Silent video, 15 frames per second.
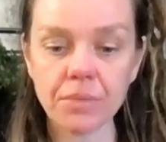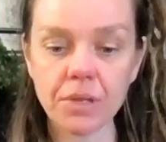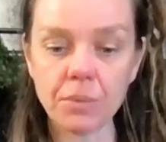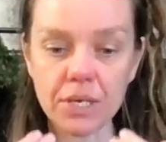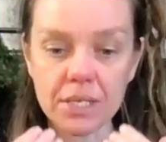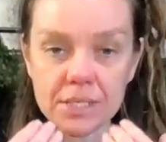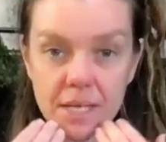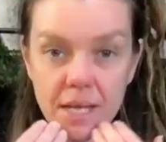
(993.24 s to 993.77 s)

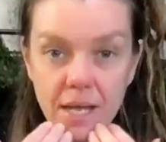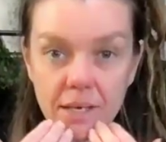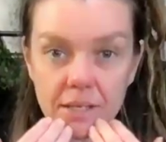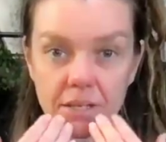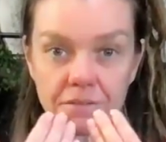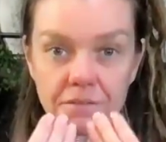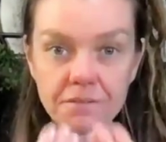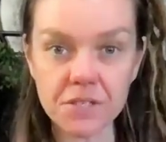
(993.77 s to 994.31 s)
When it's out in
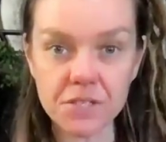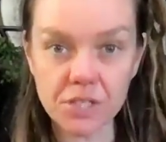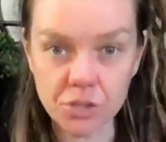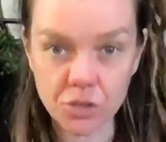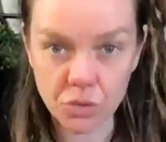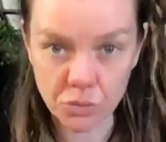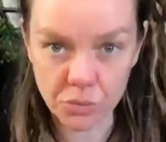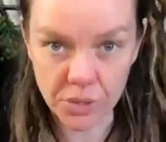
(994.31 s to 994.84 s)
the
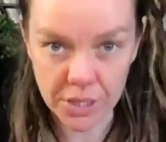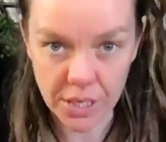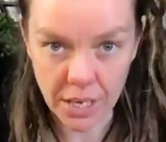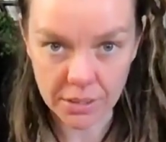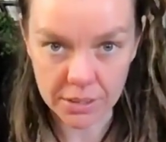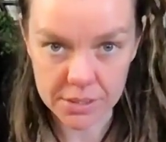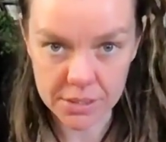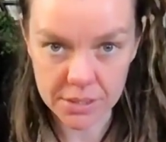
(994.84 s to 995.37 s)
physical
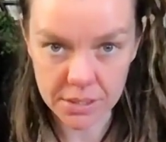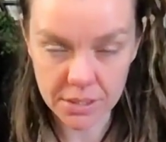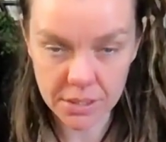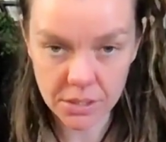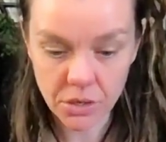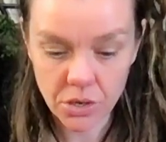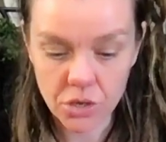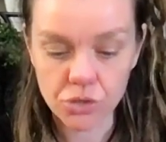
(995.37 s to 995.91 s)

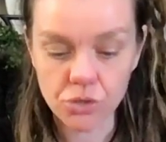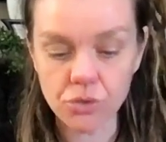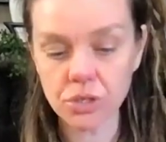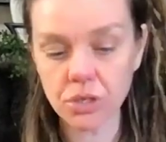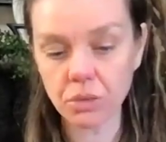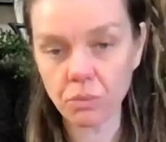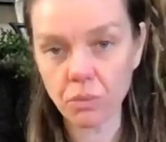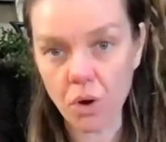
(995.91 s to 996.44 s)
reality, you
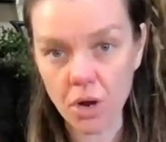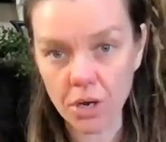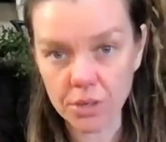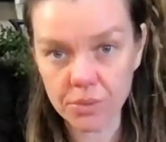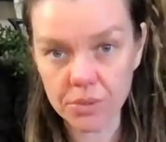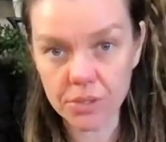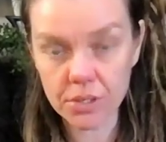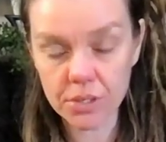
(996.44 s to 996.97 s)
can work
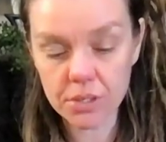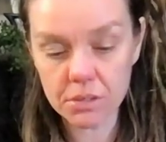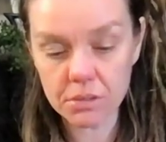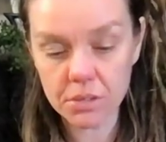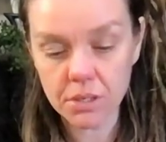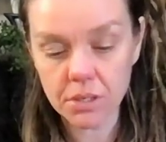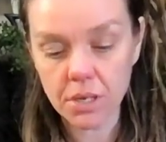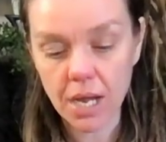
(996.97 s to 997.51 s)
with it,
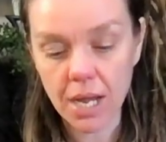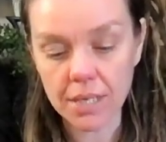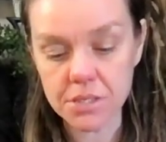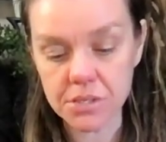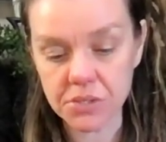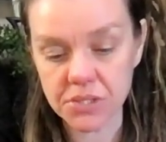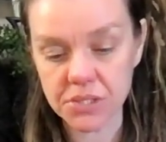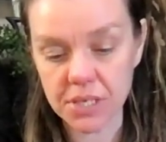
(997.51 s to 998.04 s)

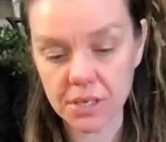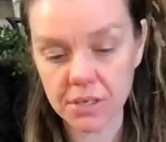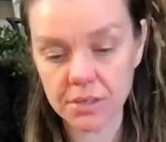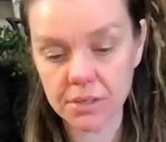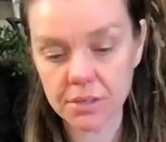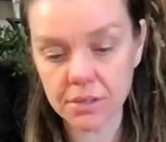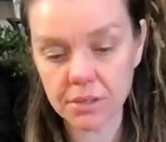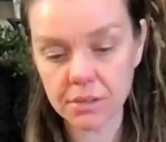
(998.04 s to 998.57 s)

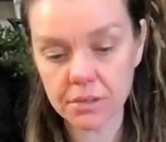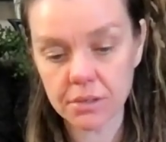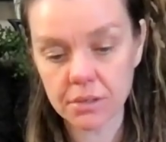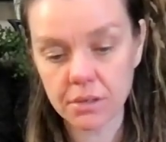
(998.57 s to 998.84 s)
understand it,